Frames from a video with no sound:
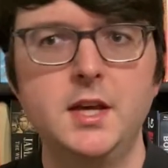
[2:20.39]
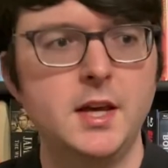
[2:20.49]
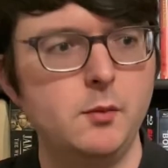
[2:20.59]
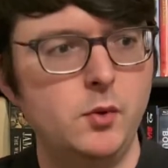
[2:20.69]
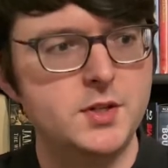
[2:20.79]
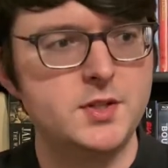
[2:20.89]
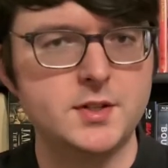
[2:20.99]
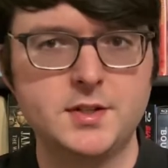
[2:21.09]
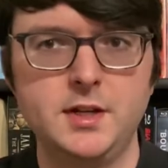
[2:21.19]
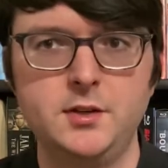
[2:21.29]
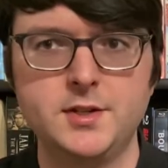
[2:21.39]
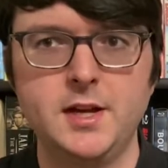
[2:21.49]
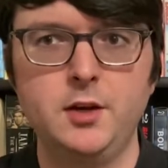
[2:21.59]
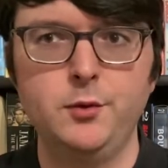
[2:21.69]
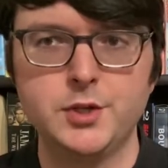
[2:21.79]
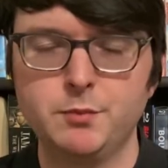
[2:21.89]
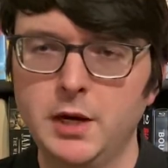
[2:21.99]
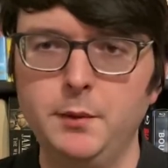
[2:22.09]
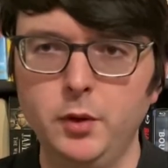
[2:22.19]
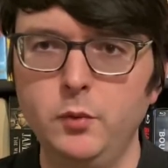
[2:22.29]
And once this sells out, which it
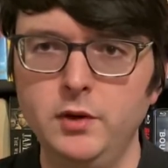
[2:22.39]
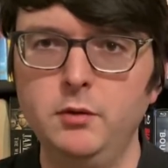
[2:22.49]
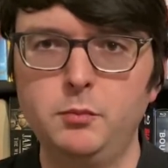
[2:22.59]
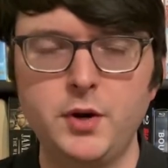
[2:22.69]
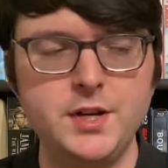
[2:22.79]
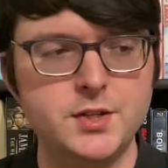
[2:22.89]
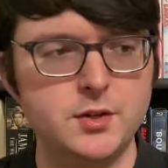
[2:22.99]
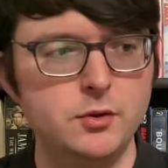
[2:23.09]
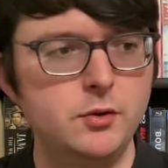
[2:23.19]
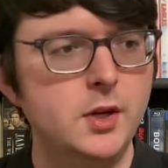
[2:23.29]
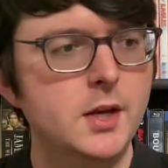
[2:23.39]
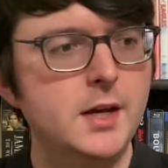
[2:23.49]
probably will pretty soon,